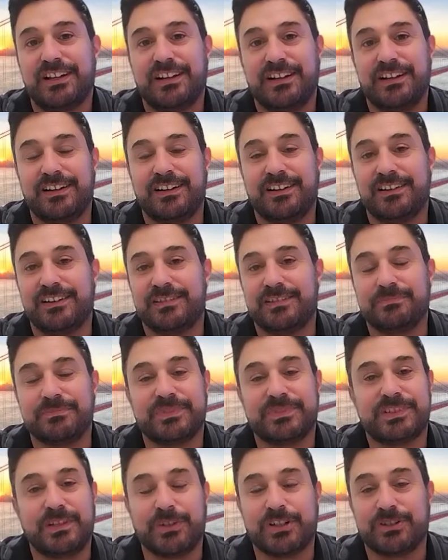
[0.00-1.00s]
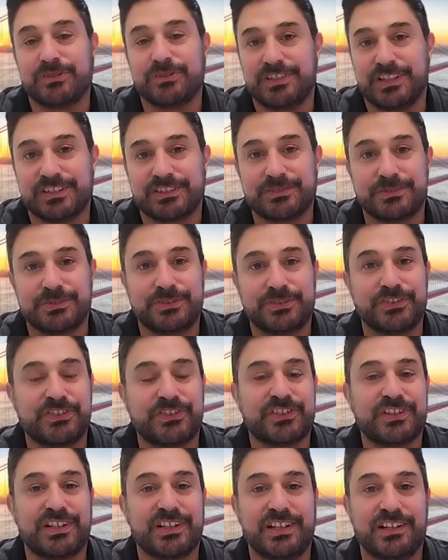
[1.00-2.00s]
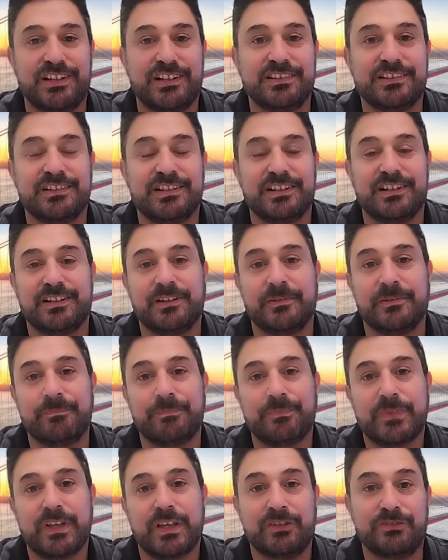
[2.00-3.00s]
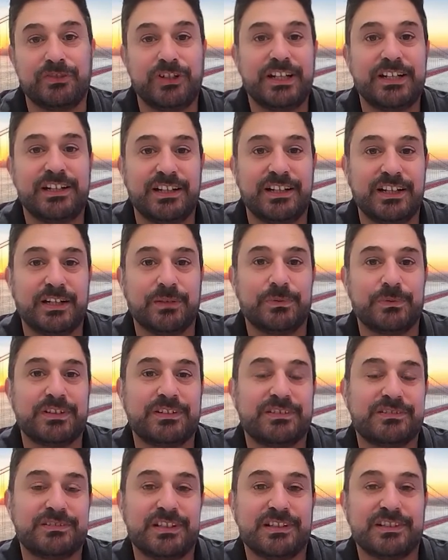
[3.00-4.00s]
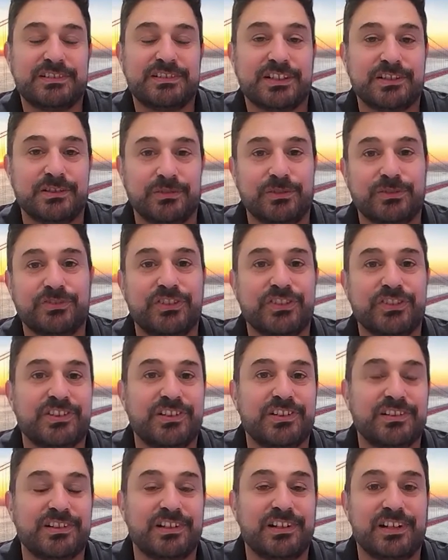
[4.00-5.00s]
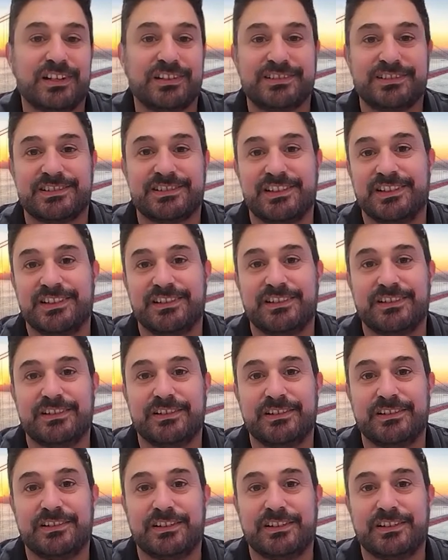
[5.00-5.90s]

um, semiconductors, and um, really dealing with the technologies in the next uh,